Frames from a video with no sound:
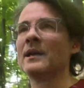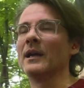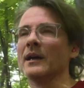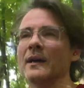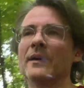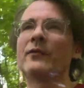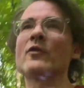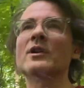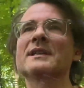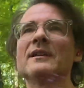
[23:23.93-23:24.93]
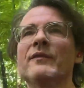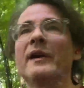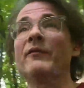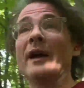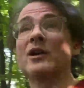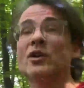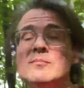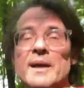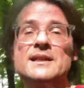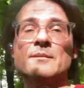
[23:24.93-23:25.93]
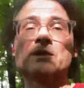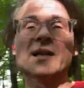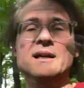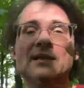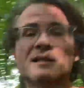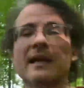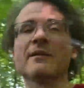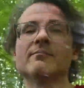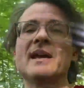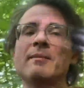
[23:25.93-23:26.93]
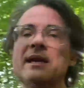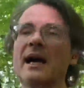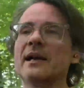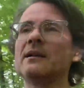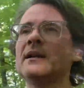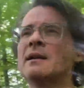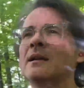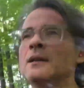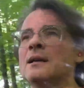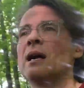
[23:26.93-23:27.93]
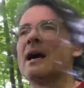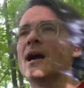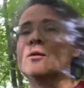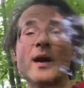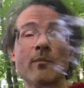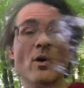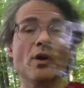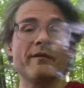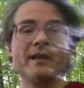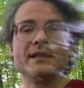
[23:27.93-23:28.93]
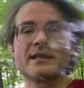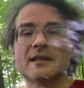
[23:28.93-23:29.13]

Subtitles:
Of course, if I could make some sales, then maybe I'll write more of these.